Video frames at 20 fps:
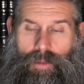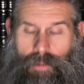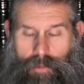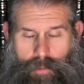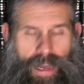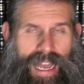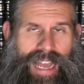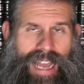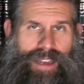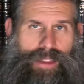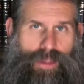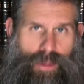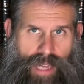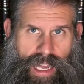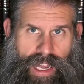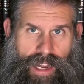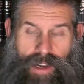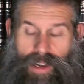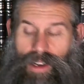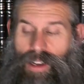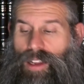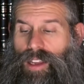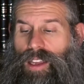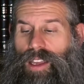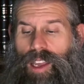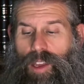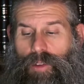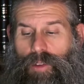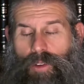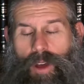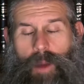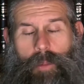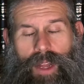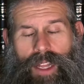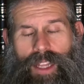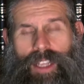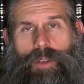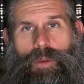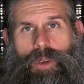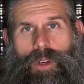back then, if
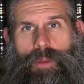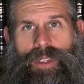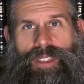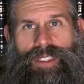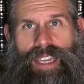Amalek would have been